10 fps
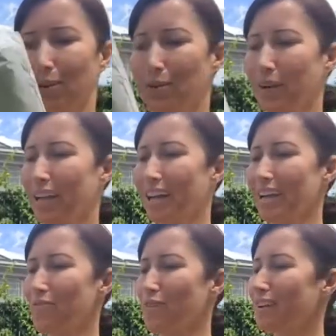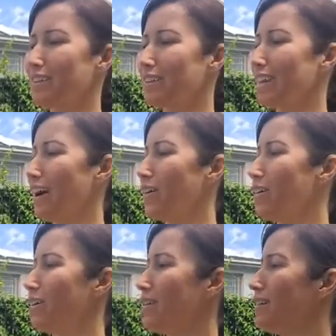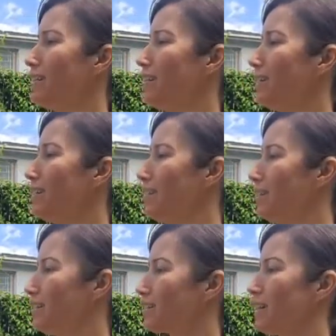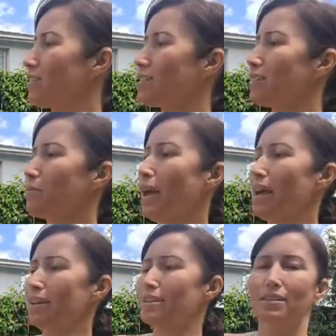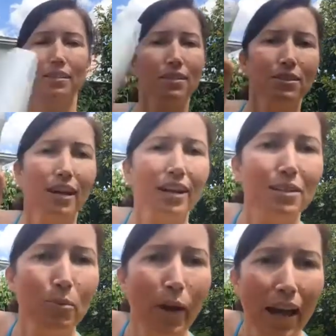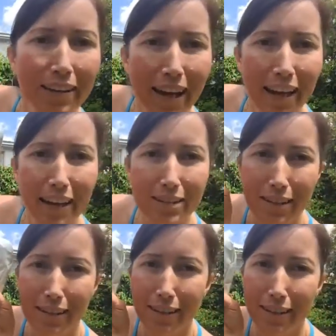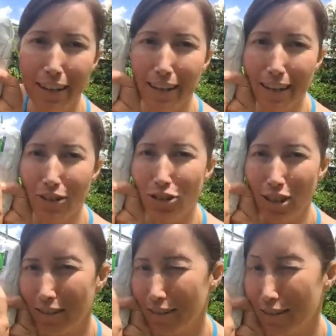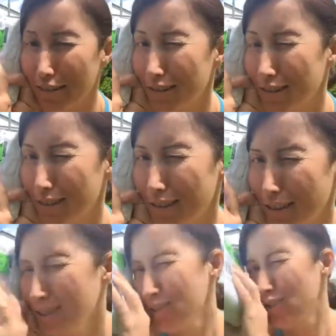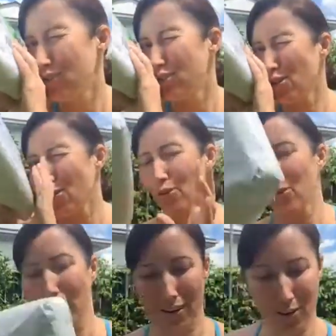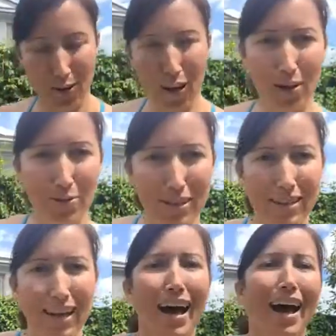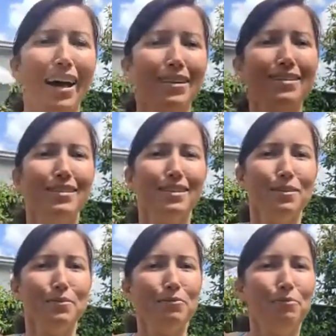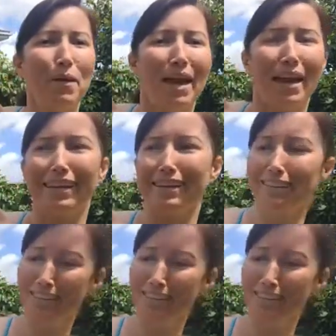why can't I find it now? Grounding pad and connections. So I thought I would unbox.